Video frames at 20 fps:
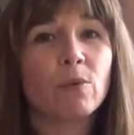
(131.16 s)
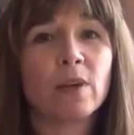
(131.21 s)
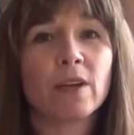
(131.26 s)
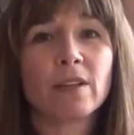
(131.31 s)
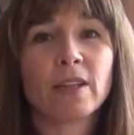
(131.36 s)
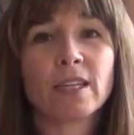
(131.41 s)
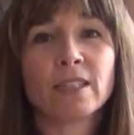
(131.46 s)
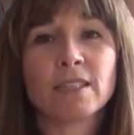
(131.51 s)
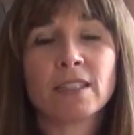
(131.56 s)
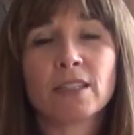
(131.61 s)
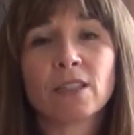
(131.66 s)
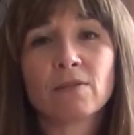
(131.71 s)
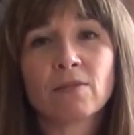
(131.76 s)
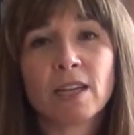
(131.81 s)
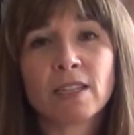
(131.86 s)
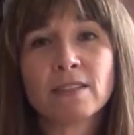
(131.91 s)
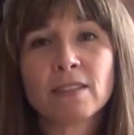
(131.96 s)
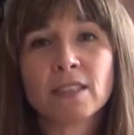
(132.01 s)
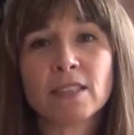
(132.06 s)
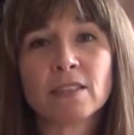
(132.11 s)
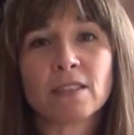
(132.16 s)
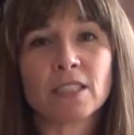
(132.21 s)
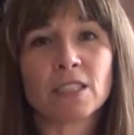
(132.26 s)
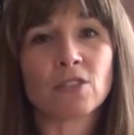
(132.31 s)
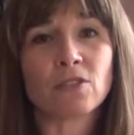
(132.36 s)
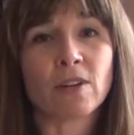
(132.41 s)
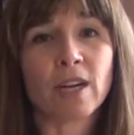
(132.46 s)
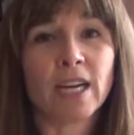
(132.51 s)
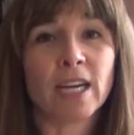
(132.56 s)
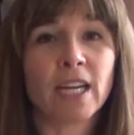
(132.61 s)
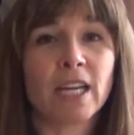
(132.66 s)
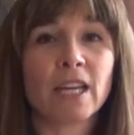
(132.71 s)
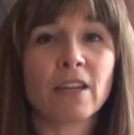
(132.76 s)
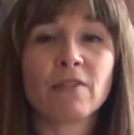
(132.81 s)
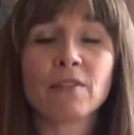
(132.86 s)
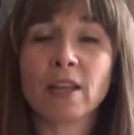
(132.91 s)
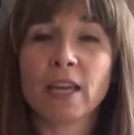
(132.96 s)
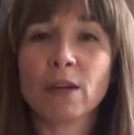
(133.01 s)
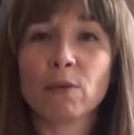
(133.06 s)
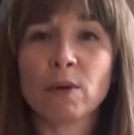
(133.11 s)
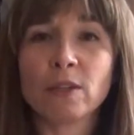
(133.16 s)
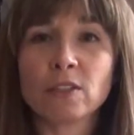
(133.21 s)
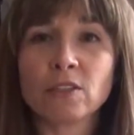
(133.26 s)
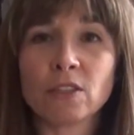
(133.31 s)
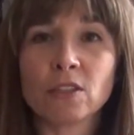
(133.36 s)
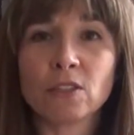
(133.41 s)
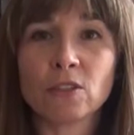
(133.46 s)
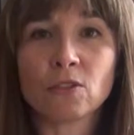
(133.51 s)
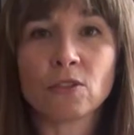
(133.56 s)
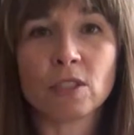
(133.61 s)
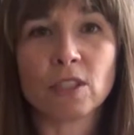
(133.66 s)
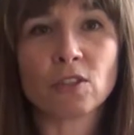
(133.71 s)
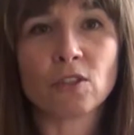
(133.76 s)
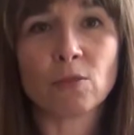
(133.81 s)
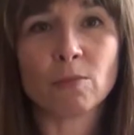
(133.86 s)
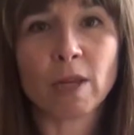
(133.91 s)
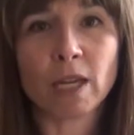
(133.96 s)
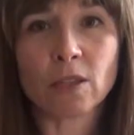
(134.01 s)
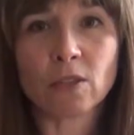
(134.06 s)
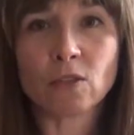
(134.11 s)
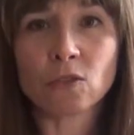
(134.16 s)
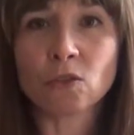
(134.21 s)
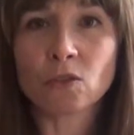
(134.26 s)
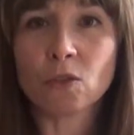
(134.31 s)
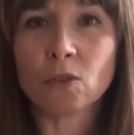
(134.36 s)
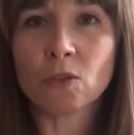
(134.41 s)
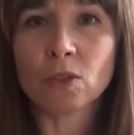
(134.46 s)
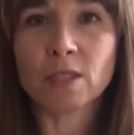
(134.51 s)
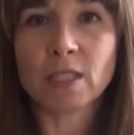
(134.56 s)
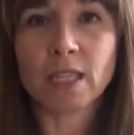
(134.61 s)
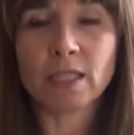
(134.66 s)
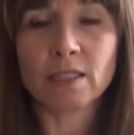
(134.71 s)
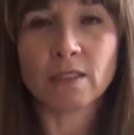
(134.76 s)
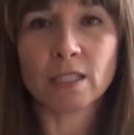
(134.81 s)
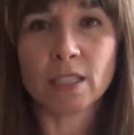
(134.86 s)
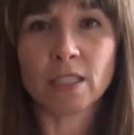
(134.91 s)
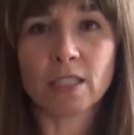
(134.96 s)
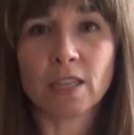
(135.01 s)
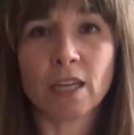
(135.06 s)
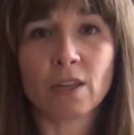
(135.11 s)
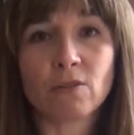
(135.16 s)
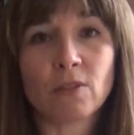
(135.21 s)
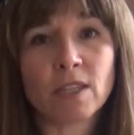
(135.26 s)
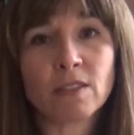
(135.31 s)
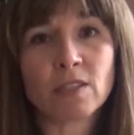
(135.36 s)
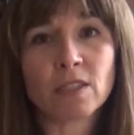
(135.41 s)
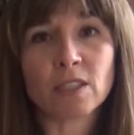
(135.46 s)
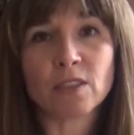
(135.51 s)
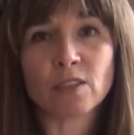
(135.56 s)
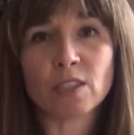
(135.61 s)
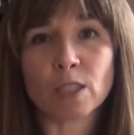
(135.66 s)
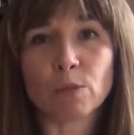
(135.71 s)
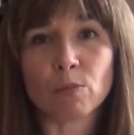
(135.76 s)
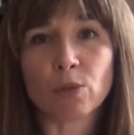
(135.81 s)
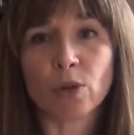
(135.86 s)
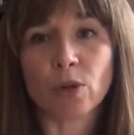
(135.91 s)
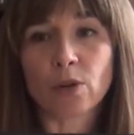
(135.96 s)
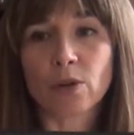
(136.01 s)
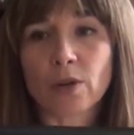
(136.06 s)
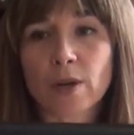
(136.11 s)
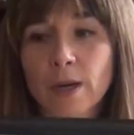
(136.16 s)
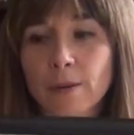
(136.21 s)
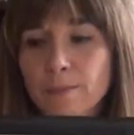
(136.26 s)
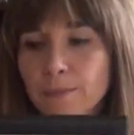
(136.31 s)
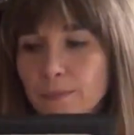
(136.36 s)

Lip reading: where they did their residency training if they went to a traditional medical school and then did a residency program.